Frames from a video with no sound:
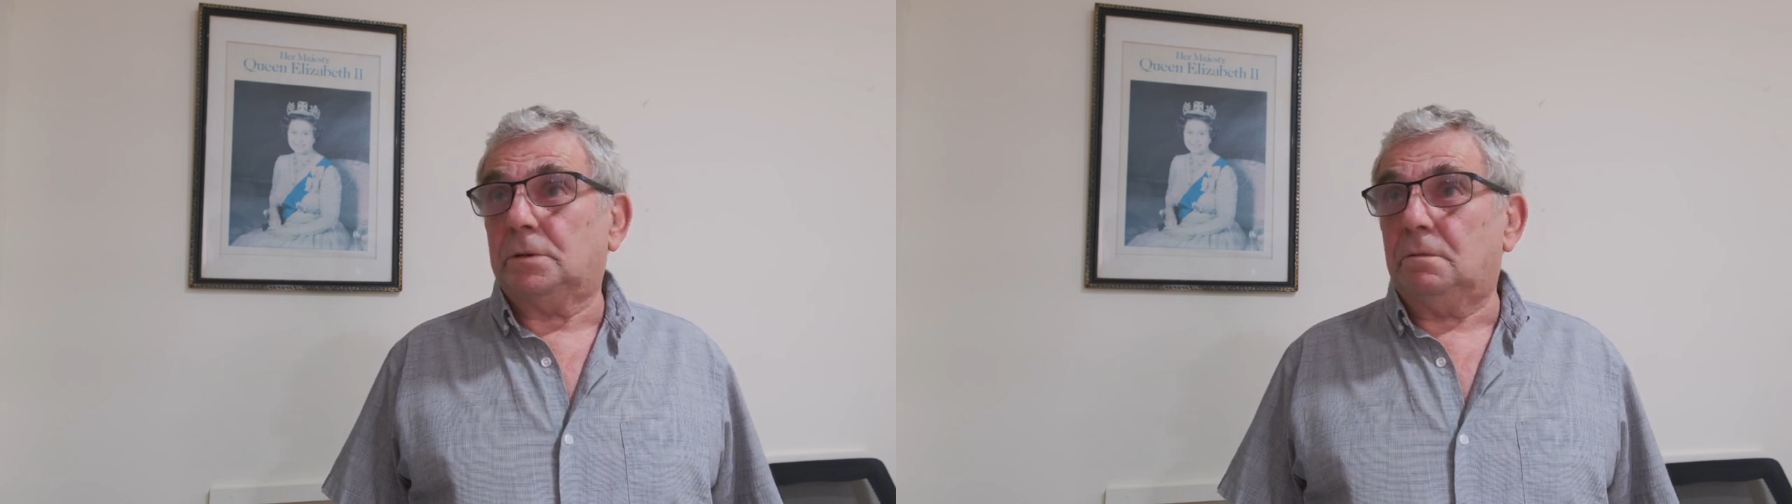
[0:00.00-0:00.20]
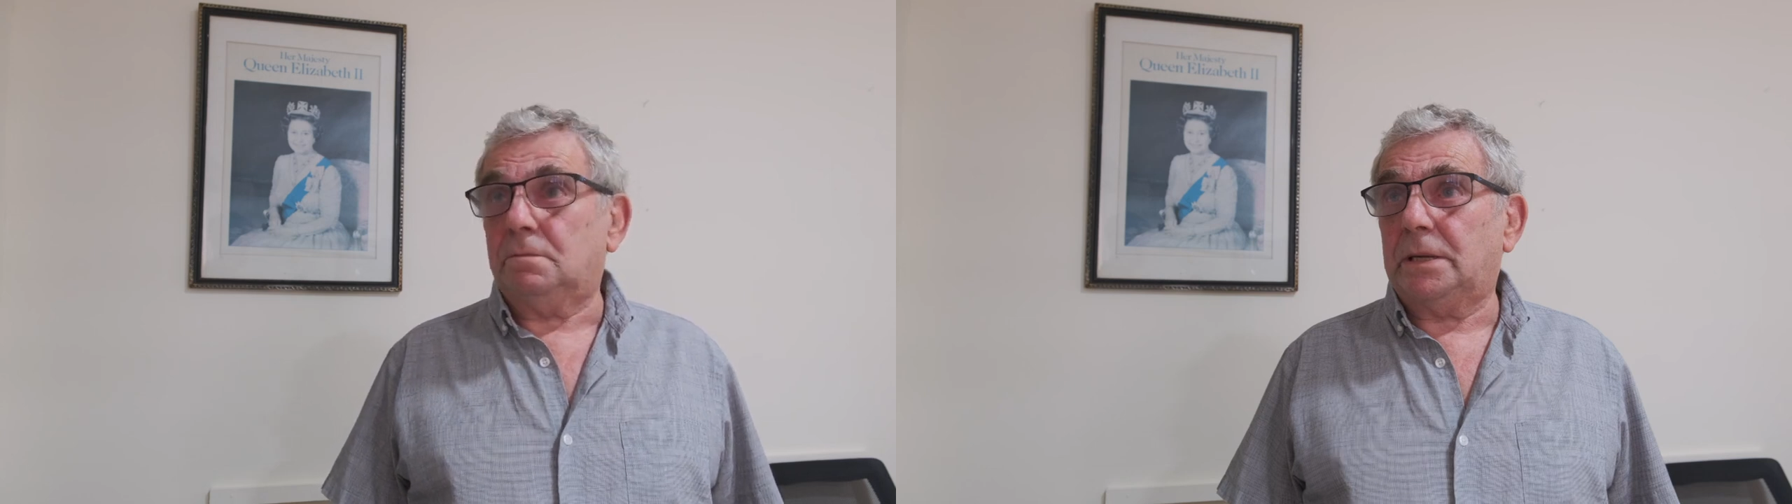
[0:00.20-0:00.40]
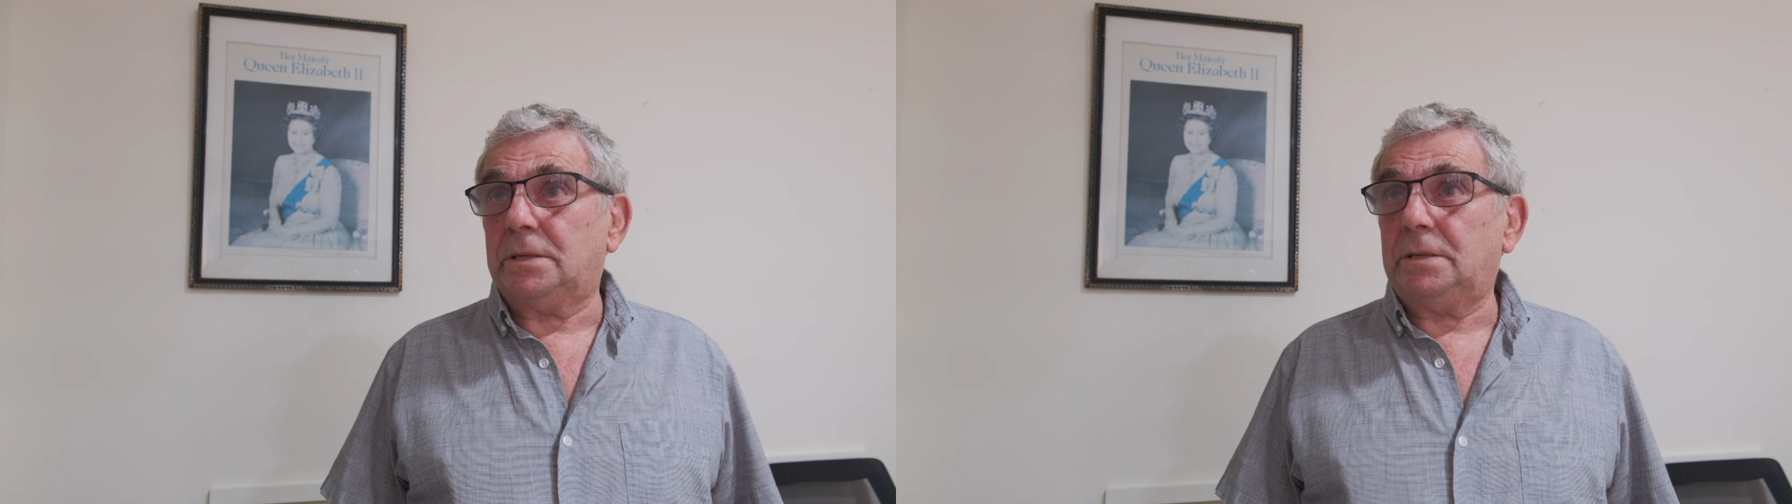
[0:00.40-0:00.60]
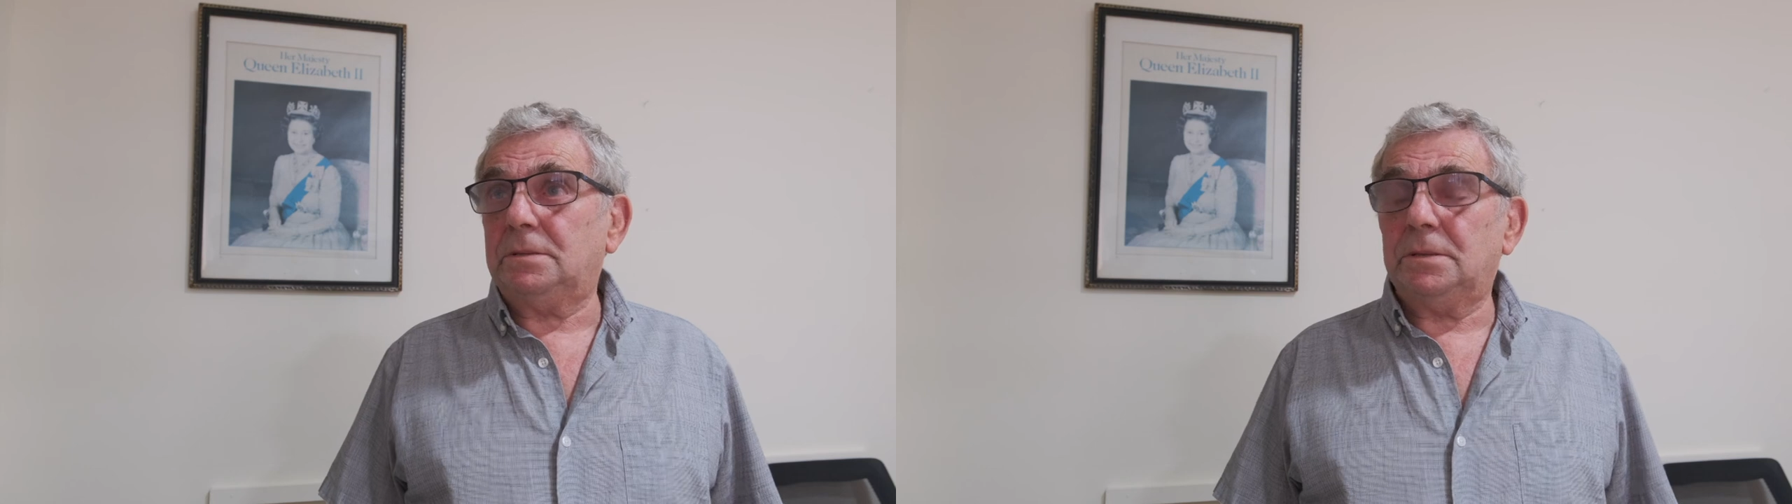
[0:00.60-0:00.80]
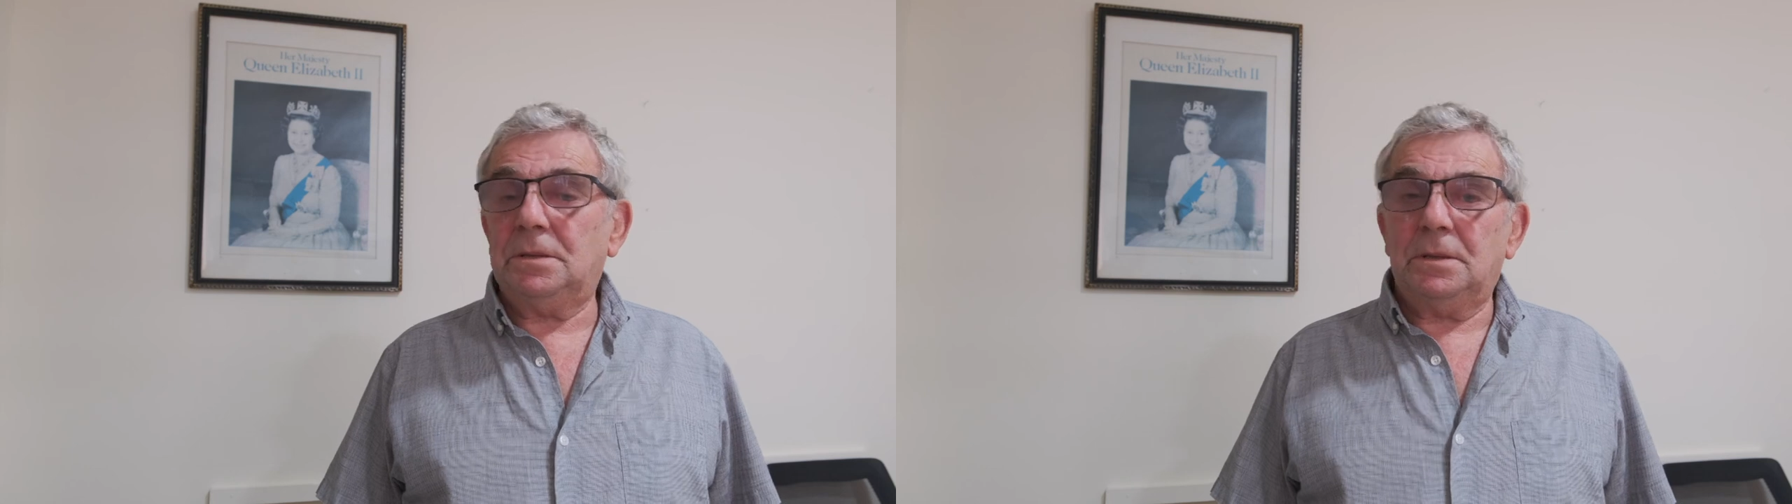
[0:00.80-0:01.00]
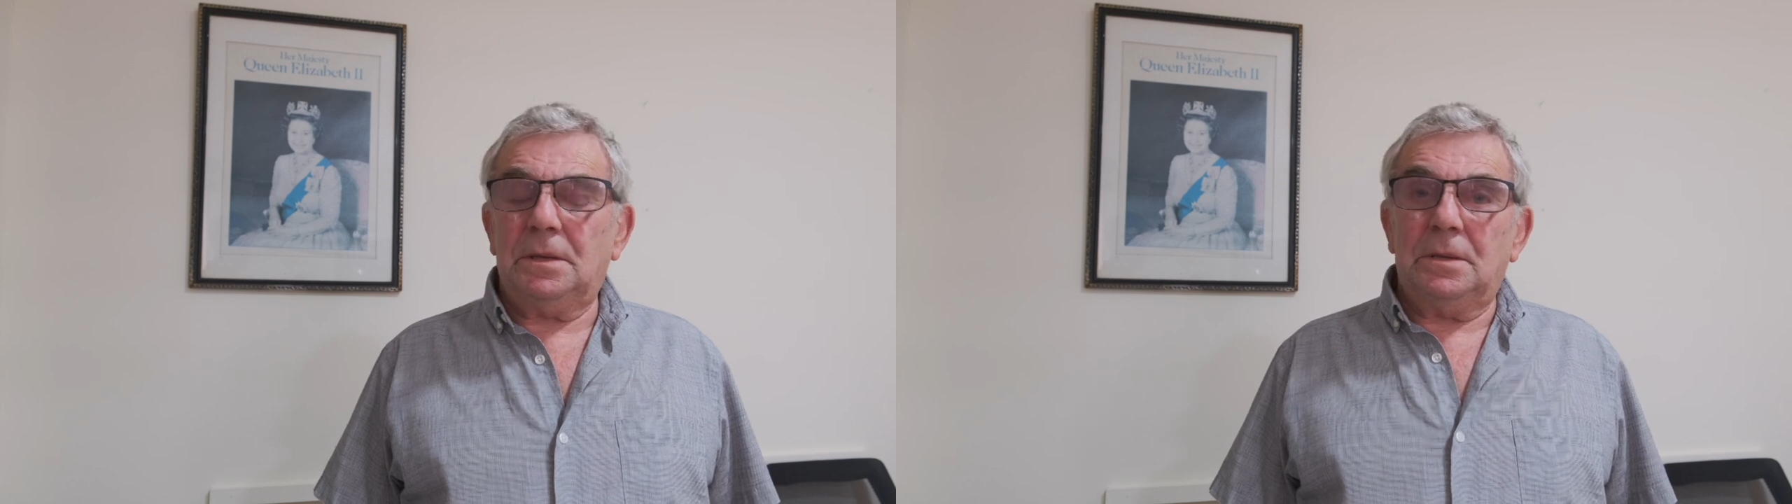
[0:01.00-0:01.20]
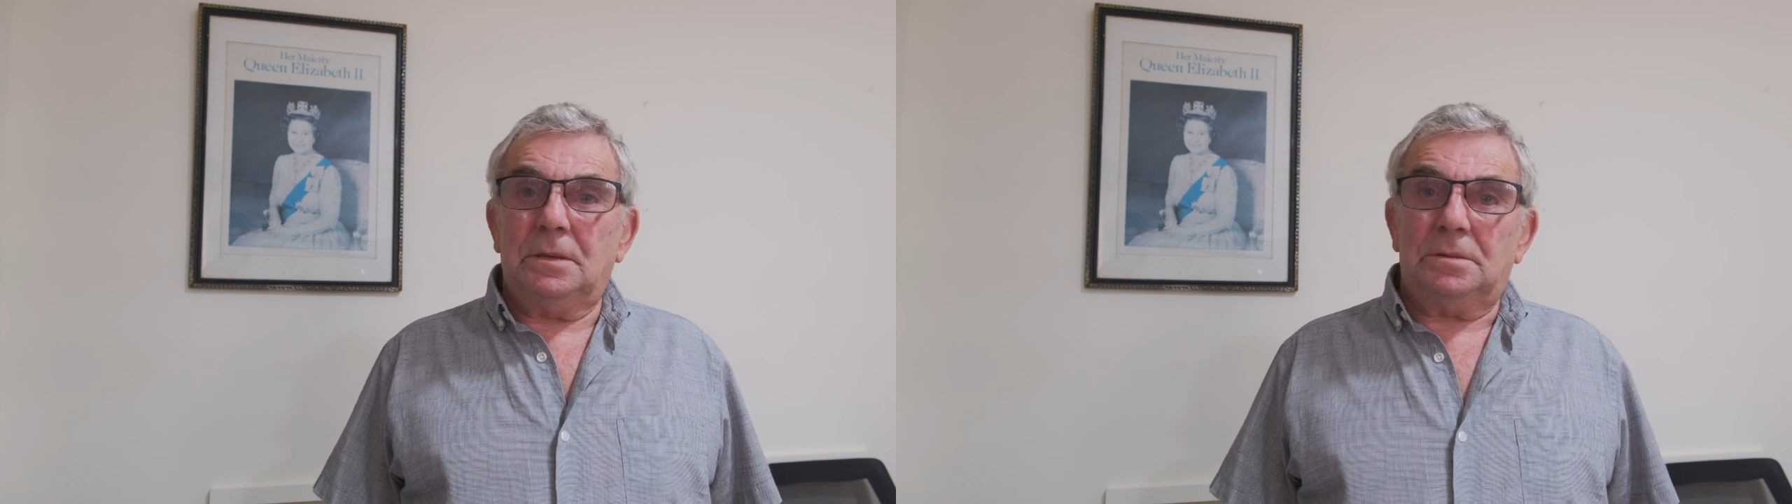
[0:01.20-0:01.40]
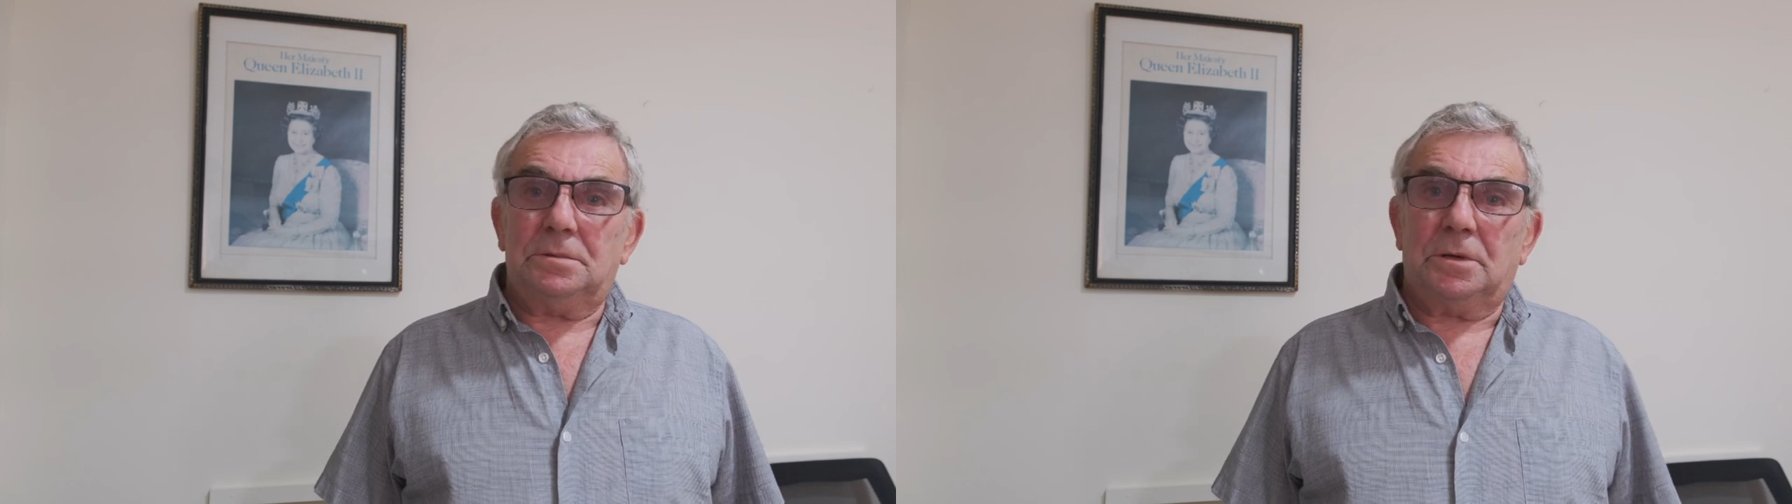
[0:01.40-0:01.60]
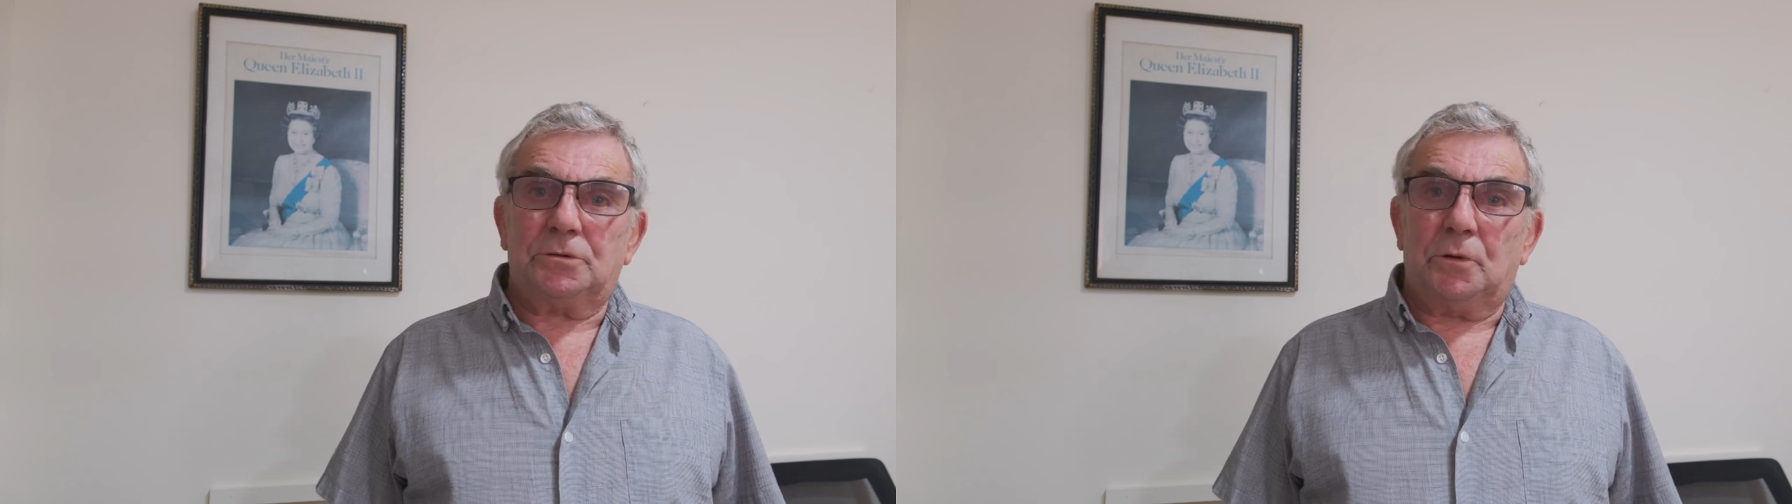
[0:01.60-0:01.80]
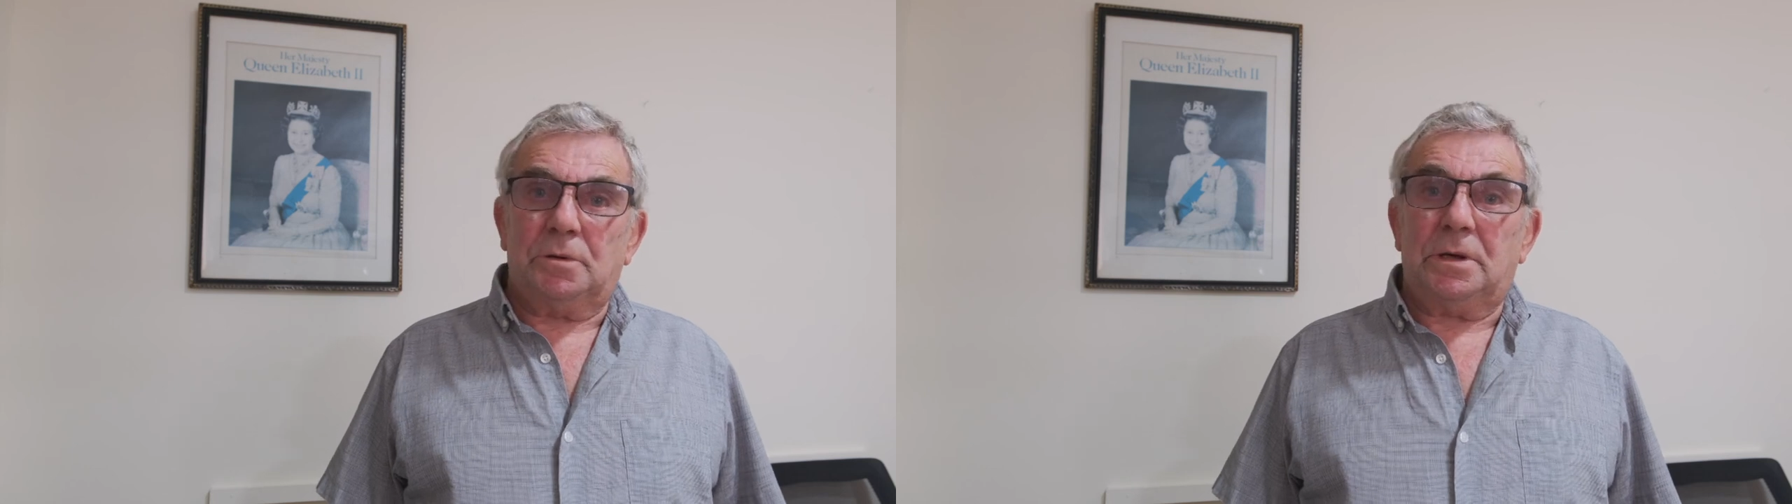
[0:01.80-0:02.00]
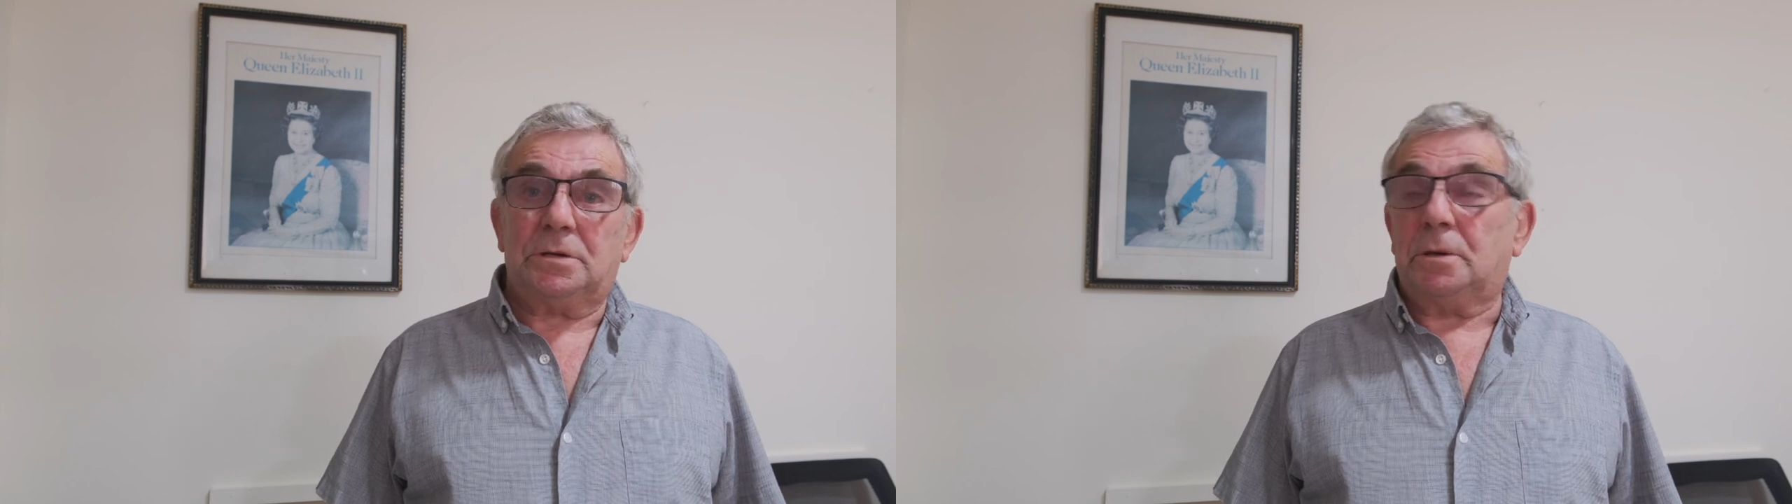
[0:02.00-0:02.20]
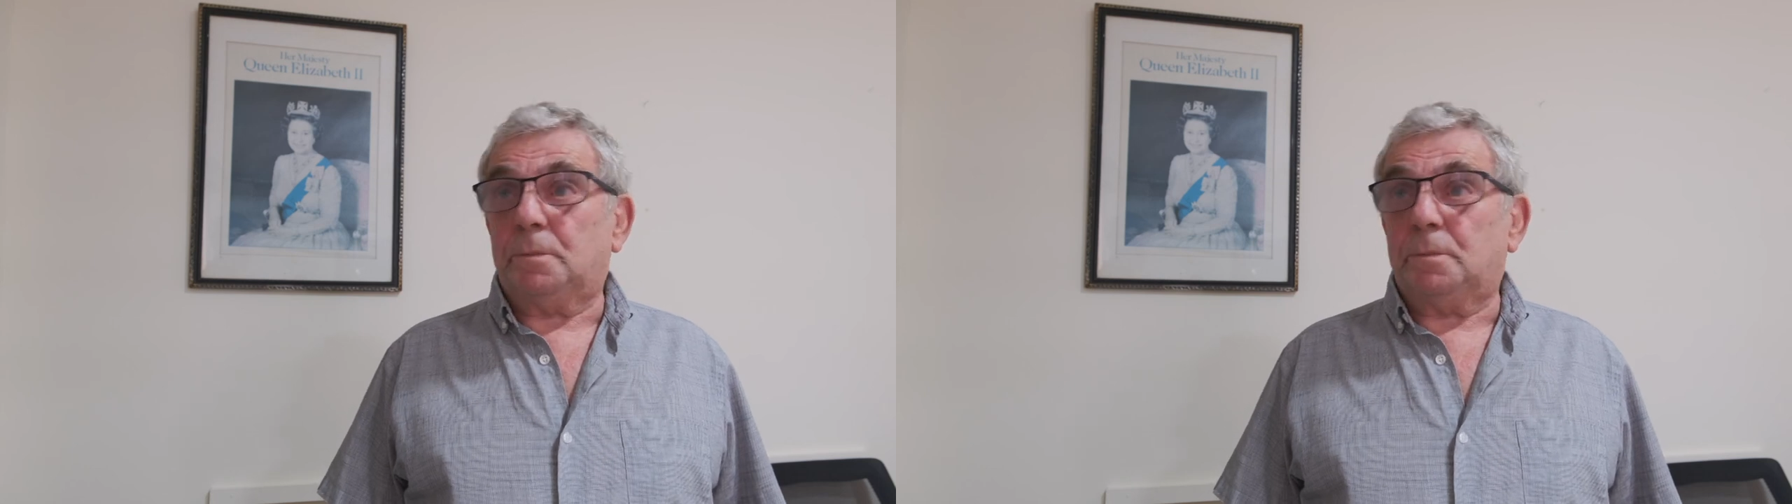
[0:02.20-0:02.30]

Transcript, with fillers: of Marie, not only as a